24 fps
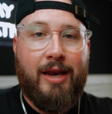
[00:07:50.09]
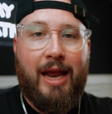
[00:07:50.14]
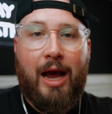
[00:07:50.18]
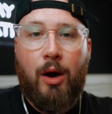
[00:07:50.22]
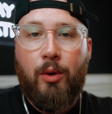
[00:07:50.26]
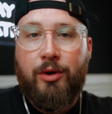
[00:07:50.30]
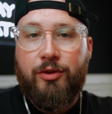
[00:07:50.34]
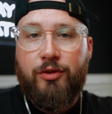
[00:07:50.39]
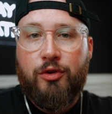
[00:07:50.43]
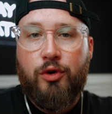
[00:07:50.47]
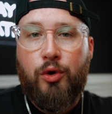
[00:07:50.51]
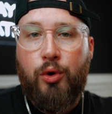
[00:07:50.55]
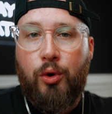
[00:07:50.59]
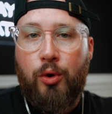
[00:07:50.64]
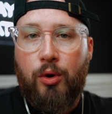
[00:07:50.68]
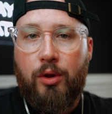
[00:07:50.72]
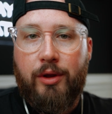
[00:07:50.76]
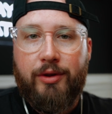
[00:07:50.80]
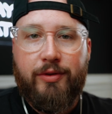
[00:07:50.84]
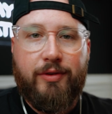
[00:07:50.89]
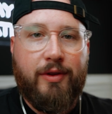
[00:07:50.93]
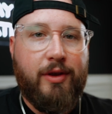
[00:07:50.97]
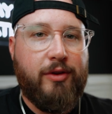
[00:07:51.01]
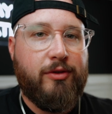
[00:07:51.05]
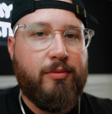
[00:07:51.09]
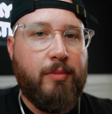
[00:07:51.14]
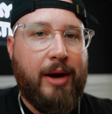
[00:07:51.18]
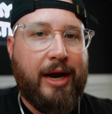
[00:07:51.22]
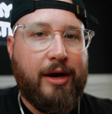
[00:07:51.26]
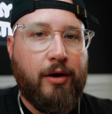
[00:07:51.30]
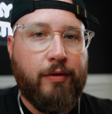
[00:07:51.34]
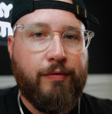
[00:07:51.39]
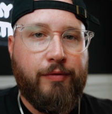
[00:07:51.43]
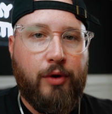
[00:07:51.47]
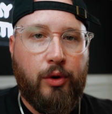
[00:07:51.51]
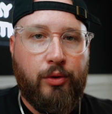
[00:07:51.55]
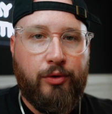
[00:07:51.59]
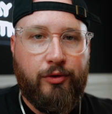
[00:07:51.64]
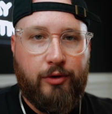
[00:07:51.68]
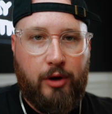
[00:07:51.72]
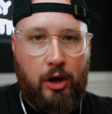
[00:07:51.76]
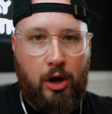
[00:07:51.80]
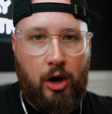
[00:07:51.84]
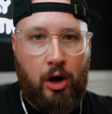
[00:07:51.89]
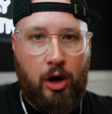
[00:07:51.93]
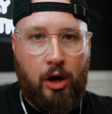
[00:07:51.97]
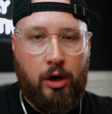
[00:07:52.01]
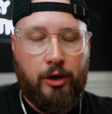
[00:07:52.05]
Now, as cool as these microphones
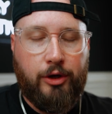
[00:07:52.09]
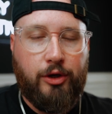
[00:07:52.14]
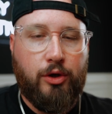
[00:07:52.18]
are,